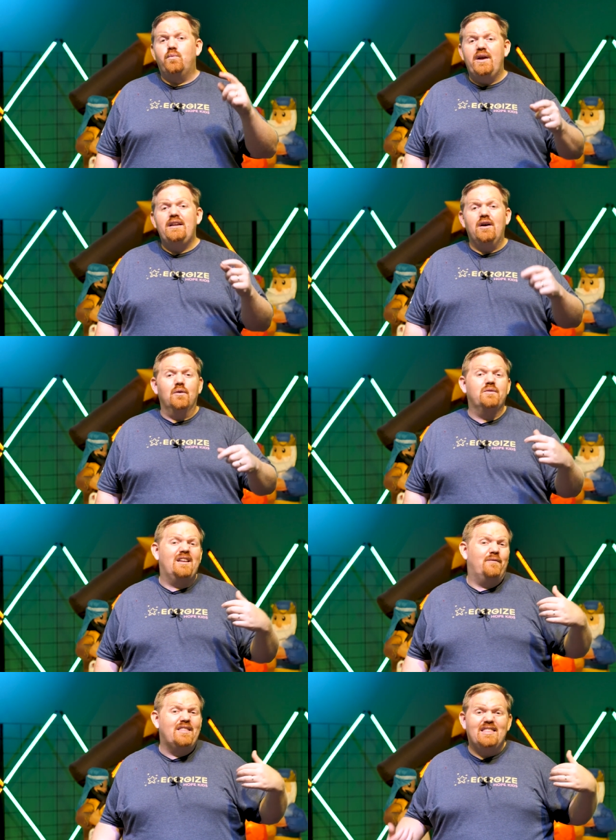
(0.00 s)
We know
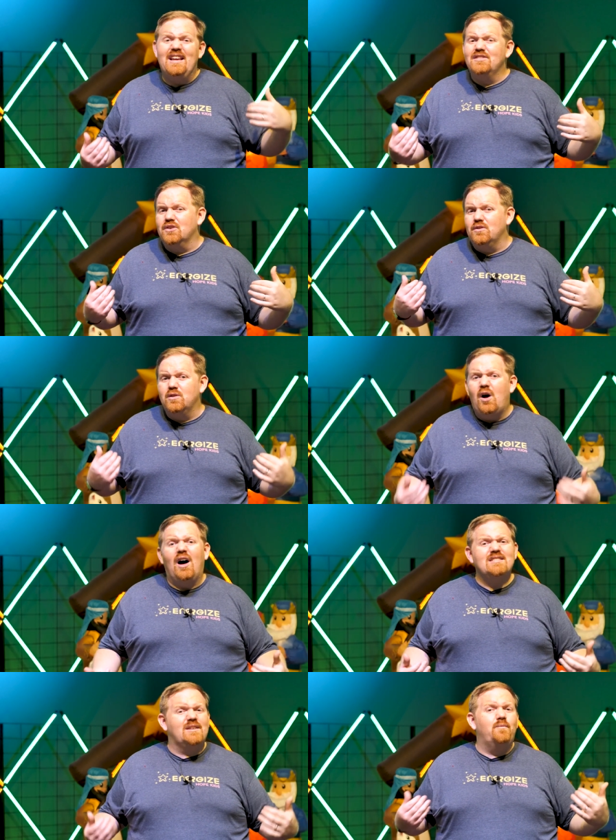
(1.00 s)
that when things are
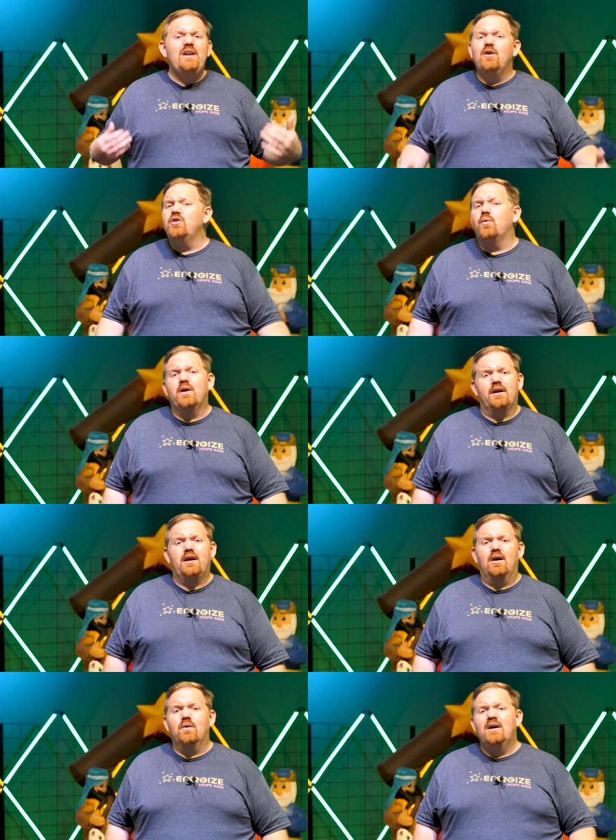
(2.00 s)
lost and we don't know where to
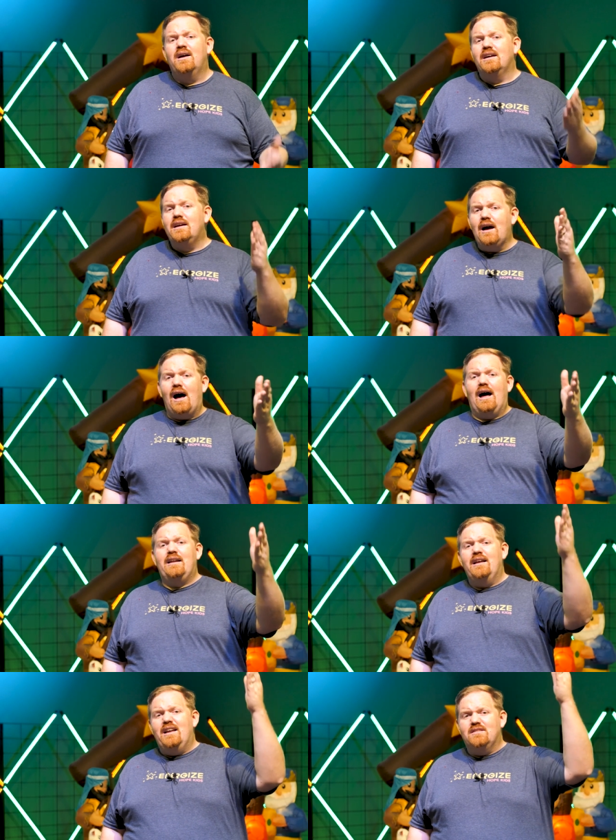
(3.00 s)
go, God
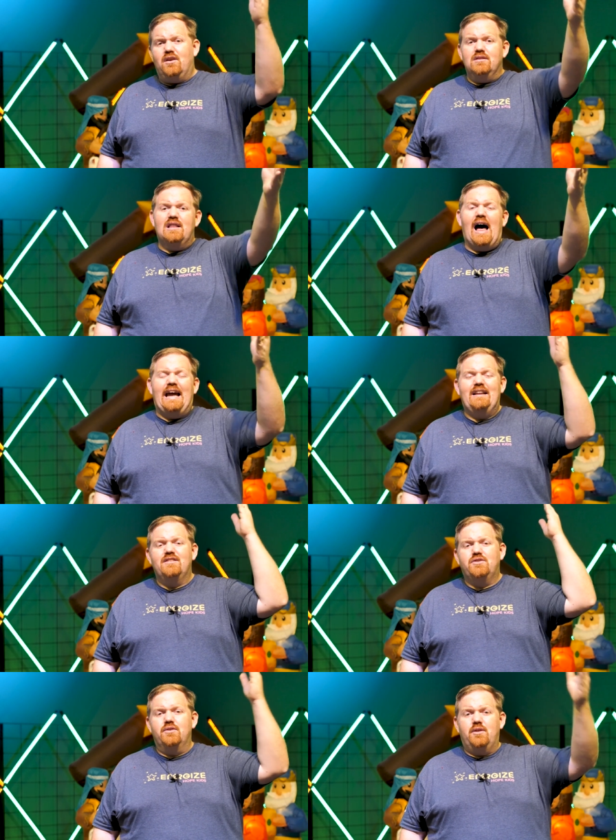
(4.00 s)
is our light
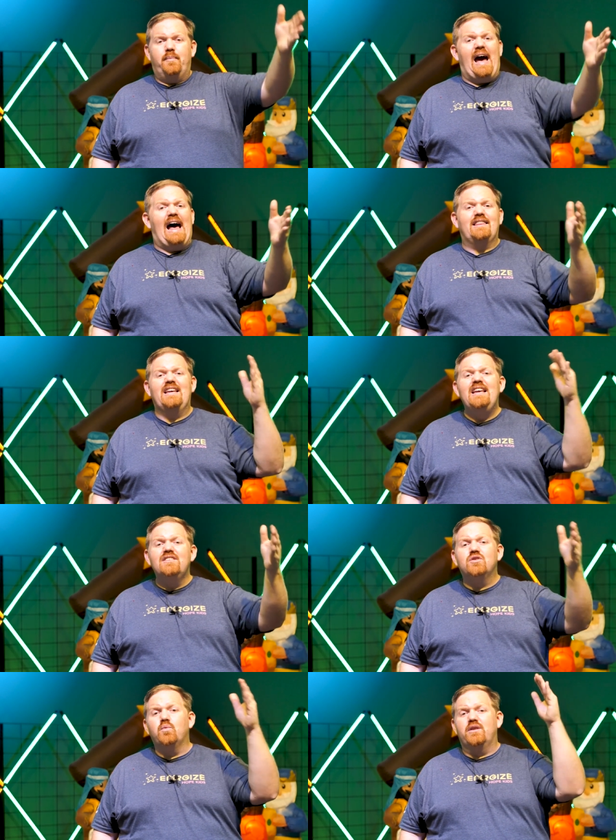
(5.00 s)
through the path.
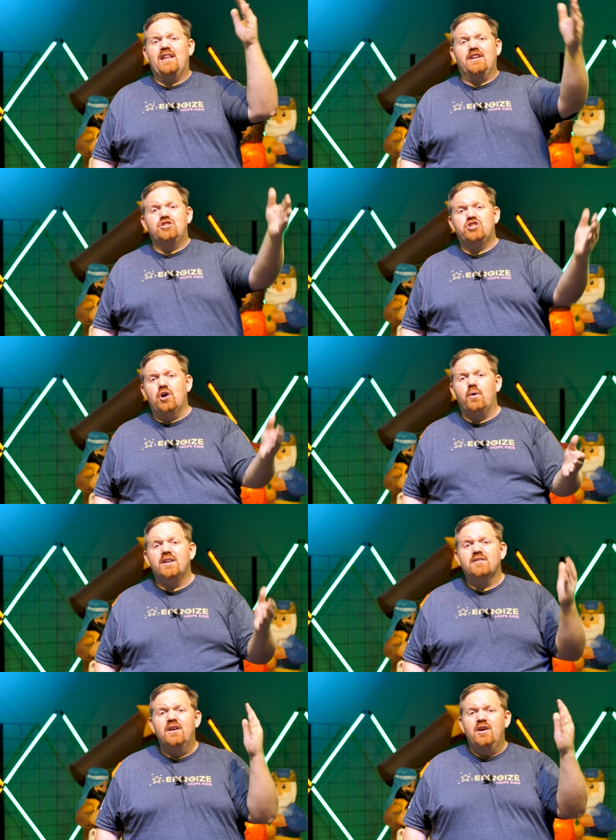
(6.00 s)
He's the one that can show
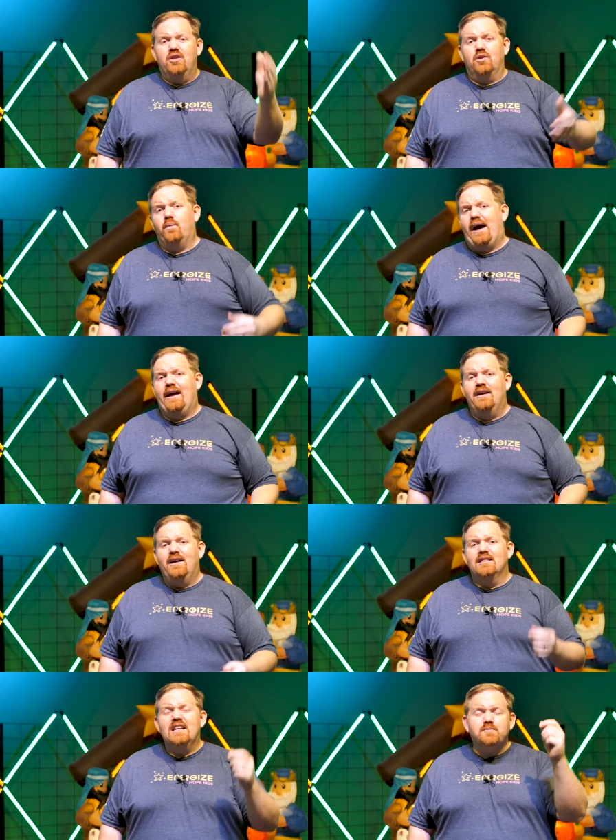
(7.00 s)
us the way.
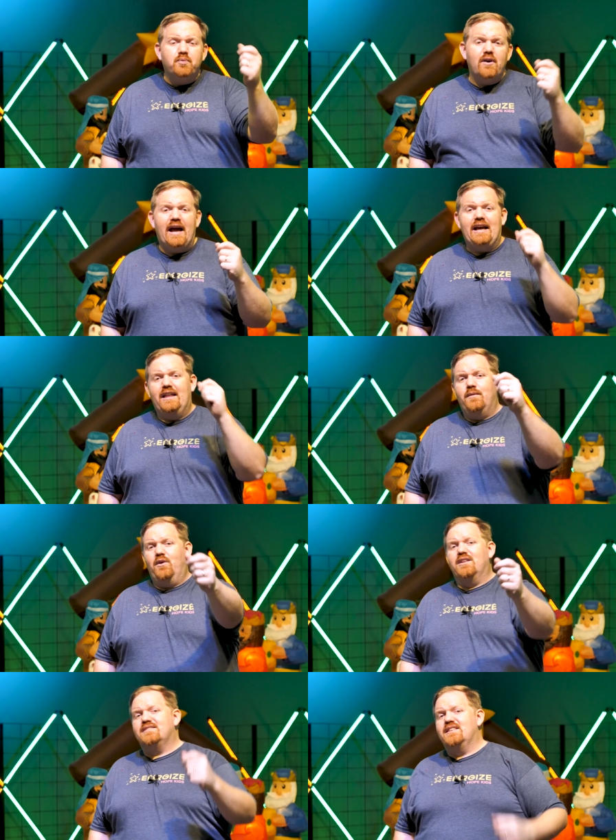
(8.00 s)
Let's pray, and then
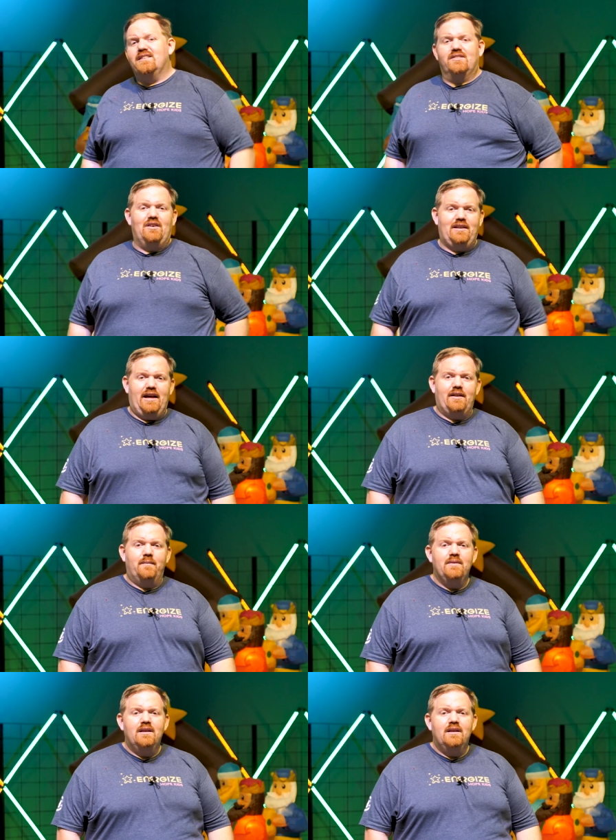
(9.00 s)
we're going to sing the song together.